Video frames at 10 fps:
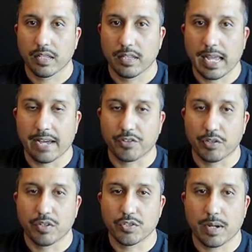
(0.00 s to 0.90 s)
After he
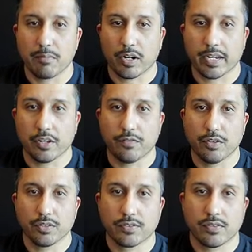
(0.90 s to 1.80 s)
runs by Markel
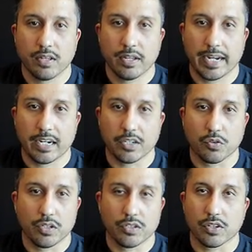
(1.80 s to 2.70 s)
Fultz, Aaron
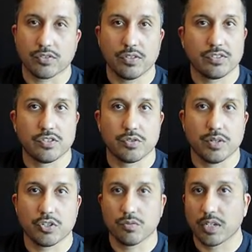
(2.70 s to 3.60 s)
Gordon's also in a
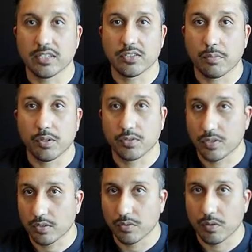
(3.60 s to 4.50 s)
situation where he's supposed
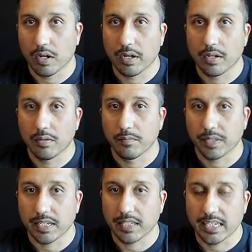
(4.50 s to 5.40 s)
to,
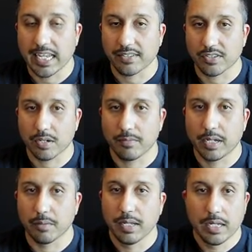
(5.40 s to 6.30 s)
he has to come and
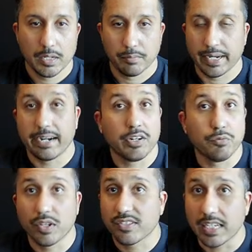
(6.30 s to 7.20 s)
help. But Aaron
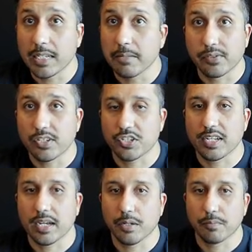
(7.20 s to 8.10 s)
wasn't in position to
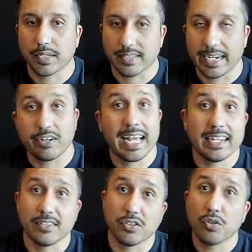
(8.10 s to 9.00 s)
help because Aaron had
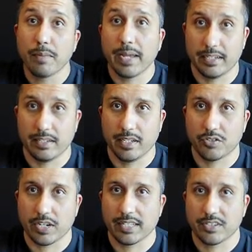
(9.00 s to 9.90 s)
his own man in
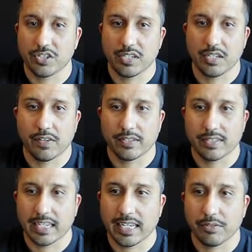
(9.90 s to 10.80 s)
transition defense that
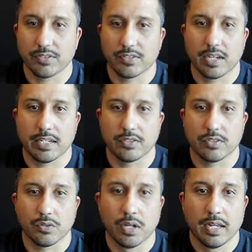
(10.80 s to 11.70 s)
he was assigned to.
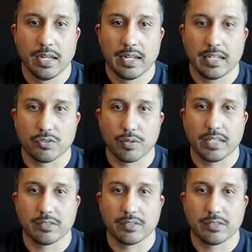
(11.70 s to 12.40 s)
And so what ends up